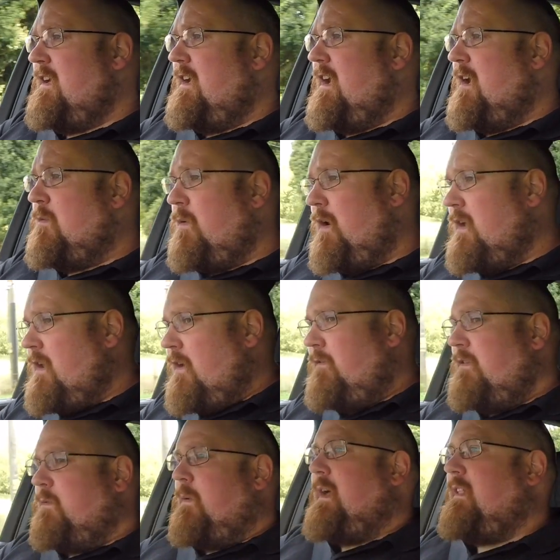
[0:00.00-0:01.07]
And what I love
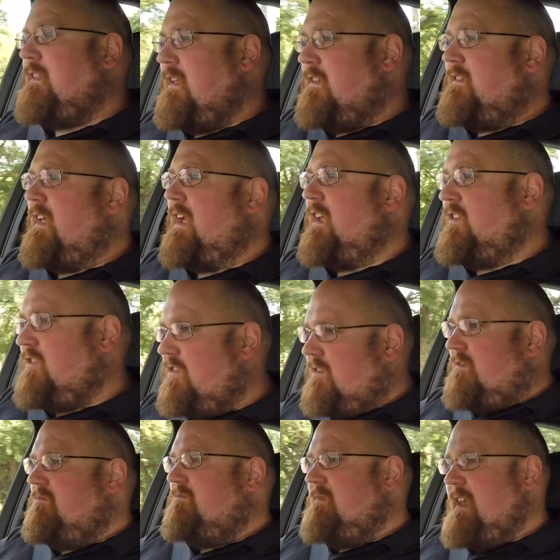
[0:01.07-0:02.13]
as well is that
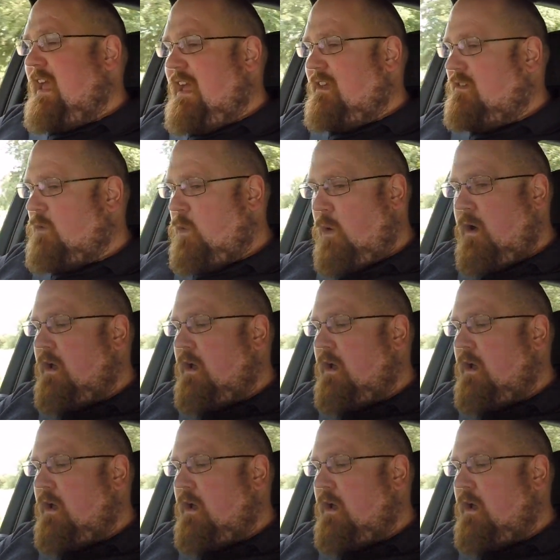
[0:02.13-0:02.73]
it's quiet